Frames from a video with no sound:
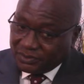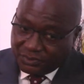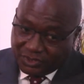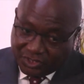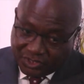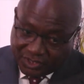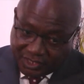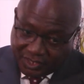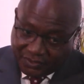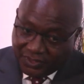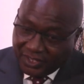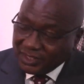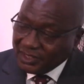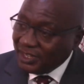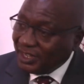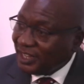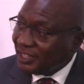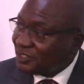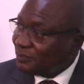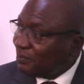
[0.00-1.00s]
is, I think, the
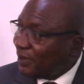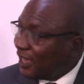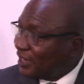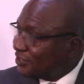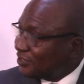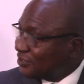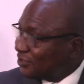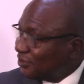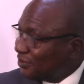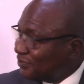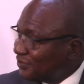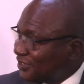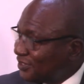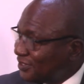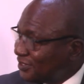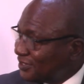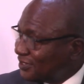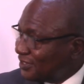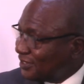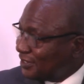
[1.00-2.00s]
next part of
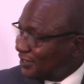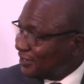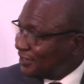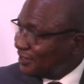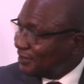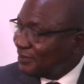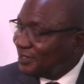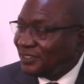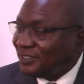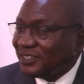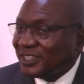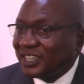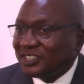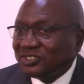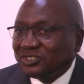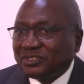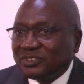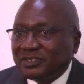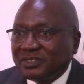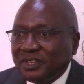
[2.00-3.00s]
this
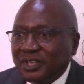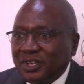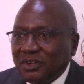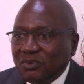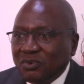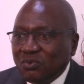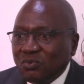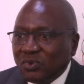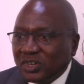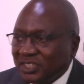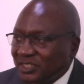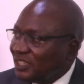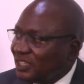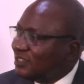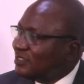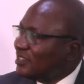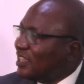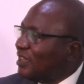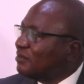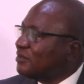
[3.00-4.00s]
discussion. What the
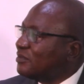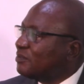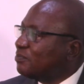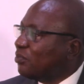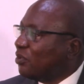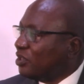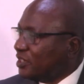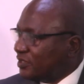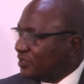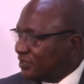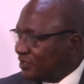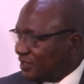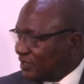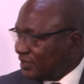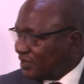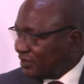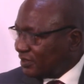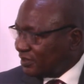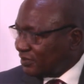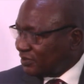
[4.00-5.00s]
exams
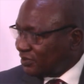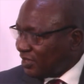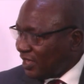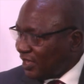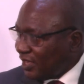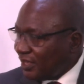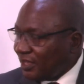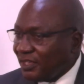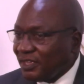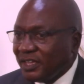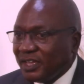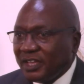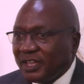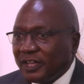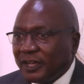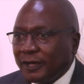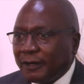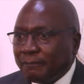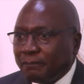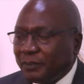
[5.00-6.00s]
policy say,
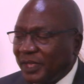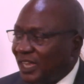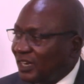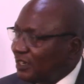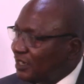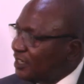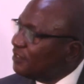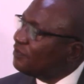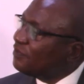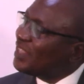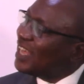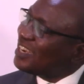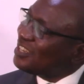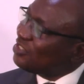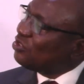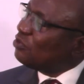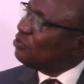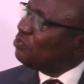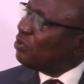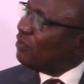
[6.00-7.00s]
and if that is
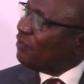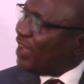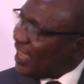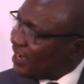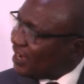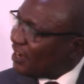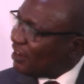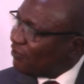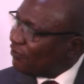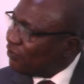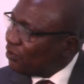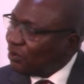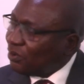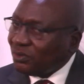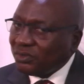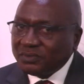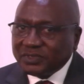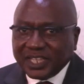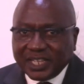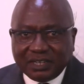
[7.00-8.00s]
not provided for,
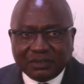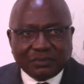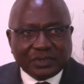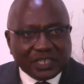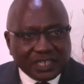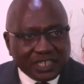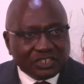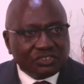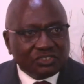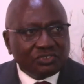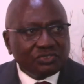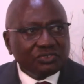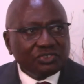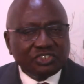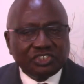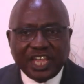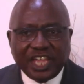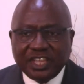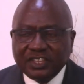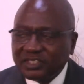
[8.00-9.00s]
then we need to
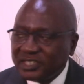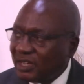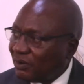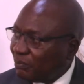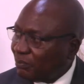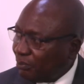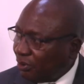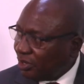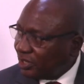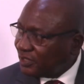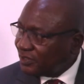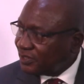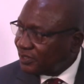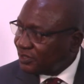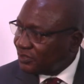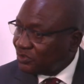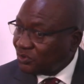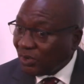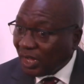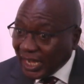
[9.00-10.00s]
change our policies
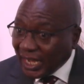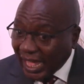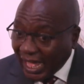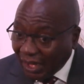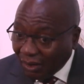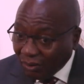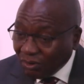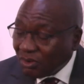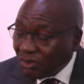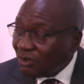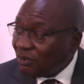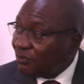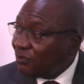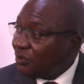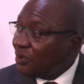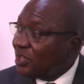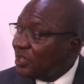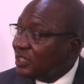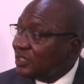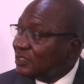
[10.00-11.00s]
to allow
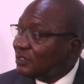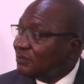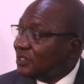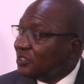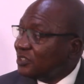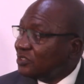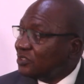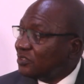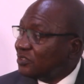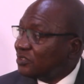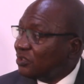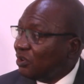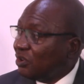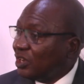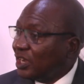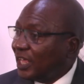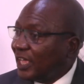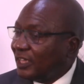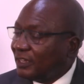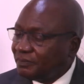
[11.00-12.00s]
for examinations
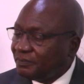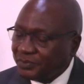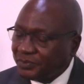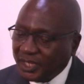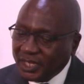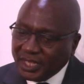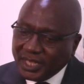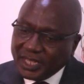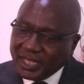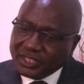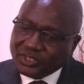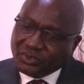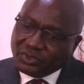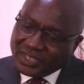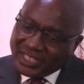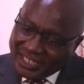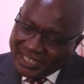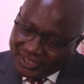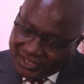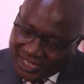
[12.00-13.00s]
online. So the
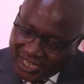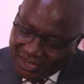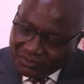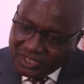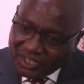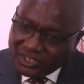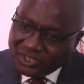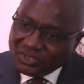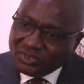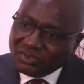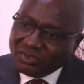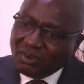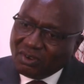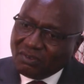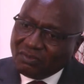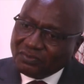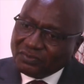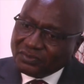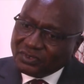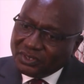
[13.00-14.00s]
integrity
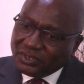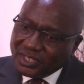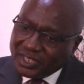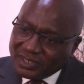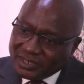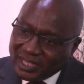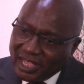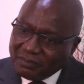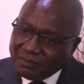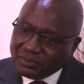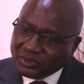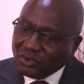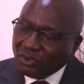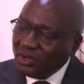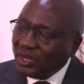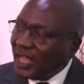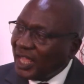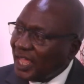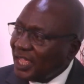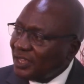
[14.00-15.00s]
of exams
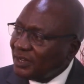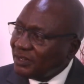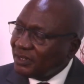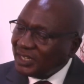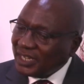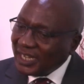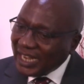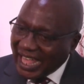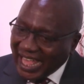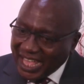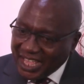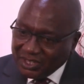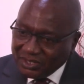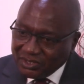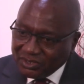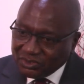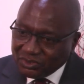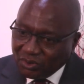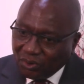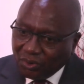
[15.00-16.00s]
online
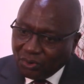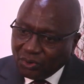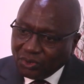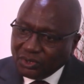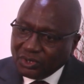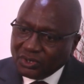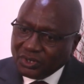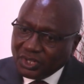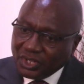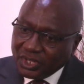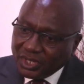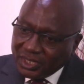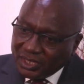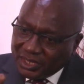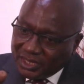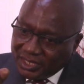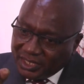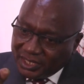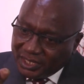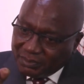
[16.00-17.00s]
lies on
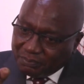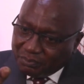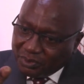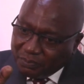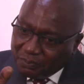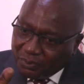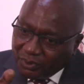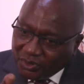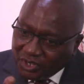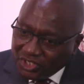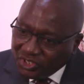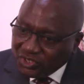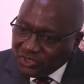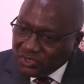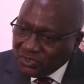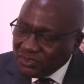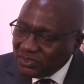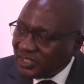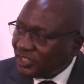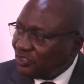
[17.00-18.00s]
the
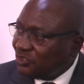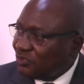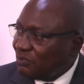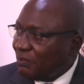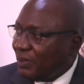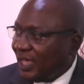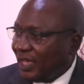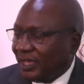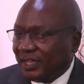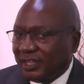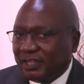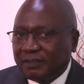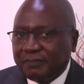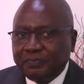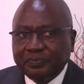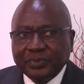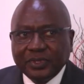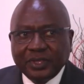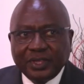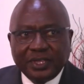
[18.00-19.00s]
preparations that you make.
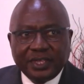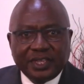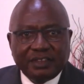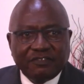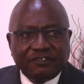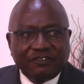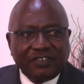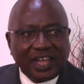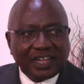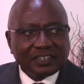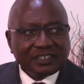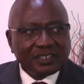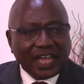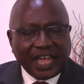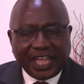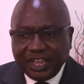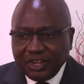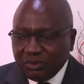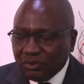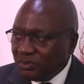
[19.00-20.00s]
In fact,
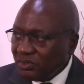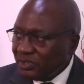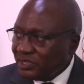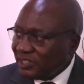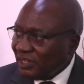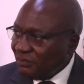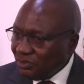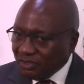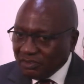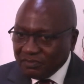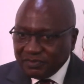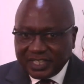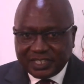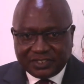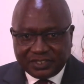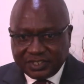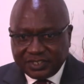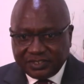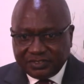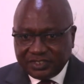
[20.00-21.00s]
I know some
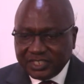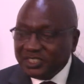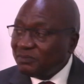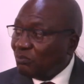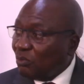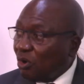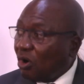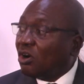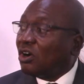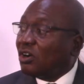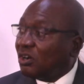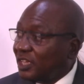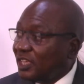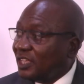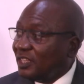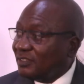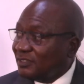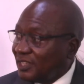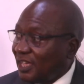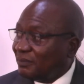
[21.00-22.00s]
universities did mock
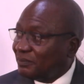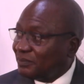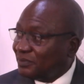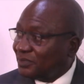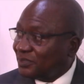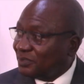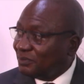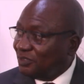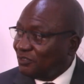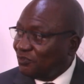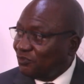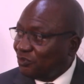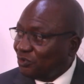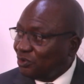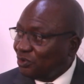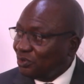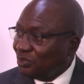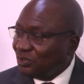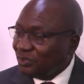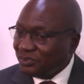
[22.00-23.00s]
exams
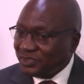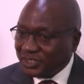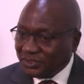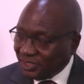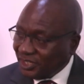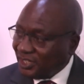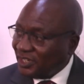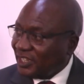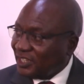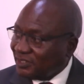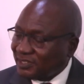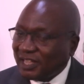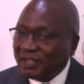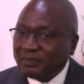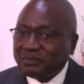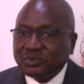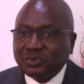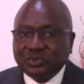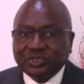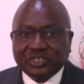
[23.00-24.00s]
before the real
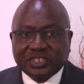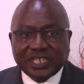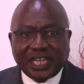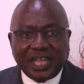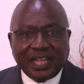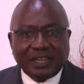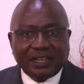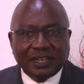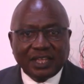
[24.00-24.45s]
exams was done.